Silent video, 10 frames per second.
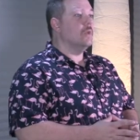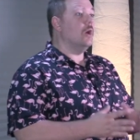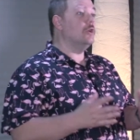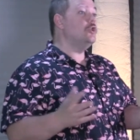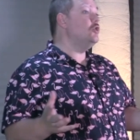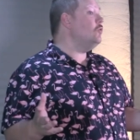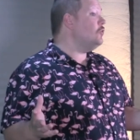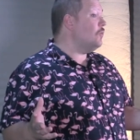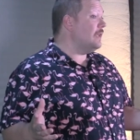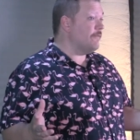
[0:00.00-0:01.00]
On June
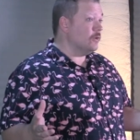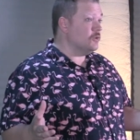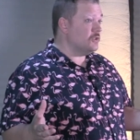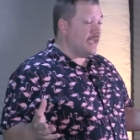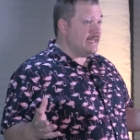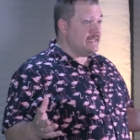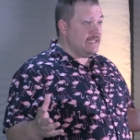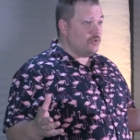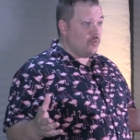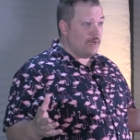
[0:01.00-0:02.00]
21,
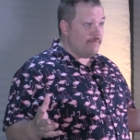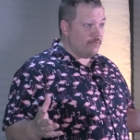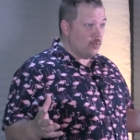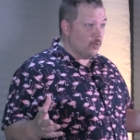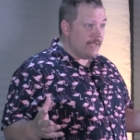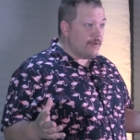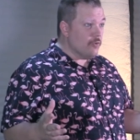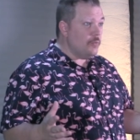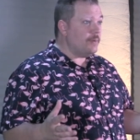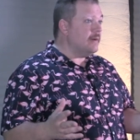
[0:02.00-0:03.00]
1924, a
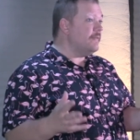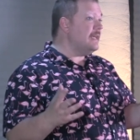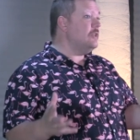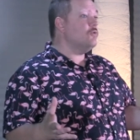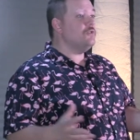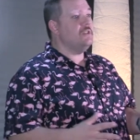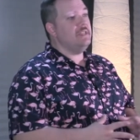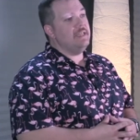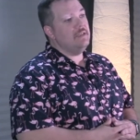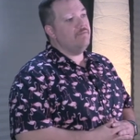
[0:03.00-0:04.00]
group of interested
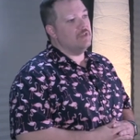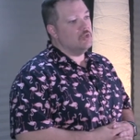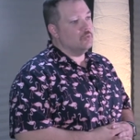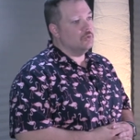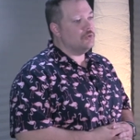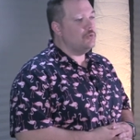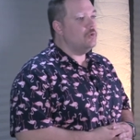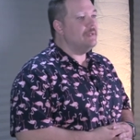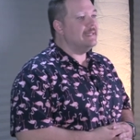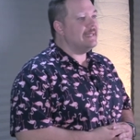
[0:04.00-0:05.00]
individuals who had
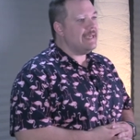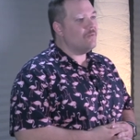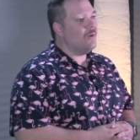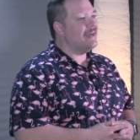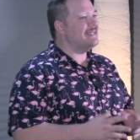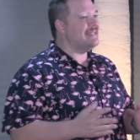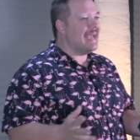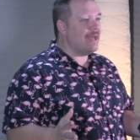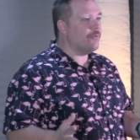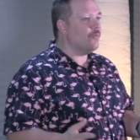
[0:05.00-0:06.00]
been likewise
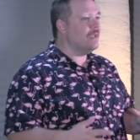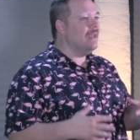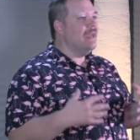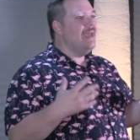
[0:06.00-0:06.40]
gathering